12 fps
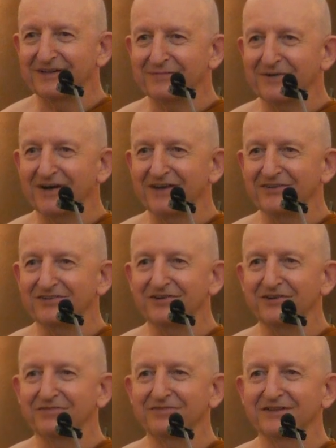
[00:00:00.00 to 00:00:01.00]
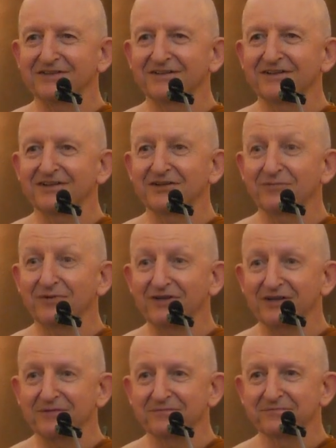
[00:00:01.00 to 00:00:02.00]
in mind and not afflicted in the
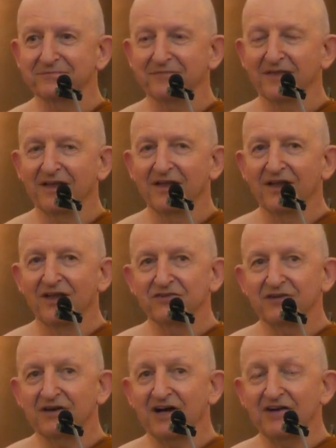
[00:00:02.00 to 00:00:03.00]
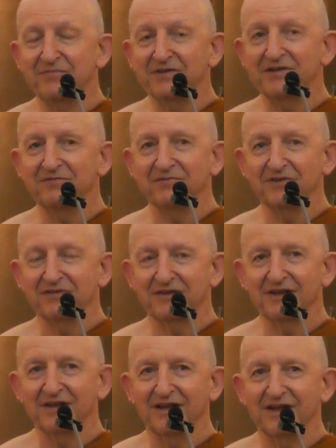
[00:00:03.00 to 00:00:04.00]
body. So I've been with
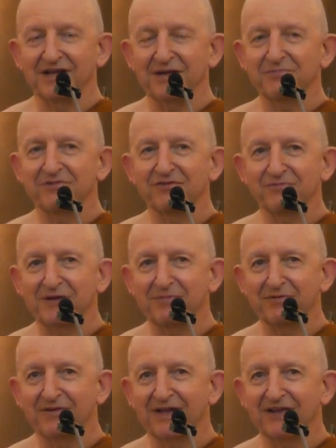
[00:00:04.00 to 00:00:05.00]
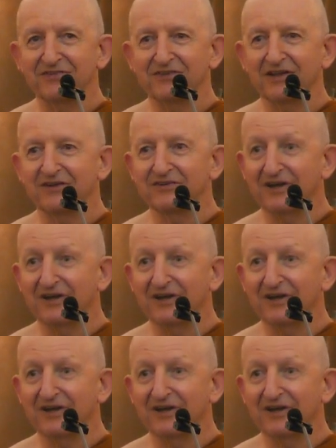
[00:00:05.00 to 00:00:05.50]
a number of people as they are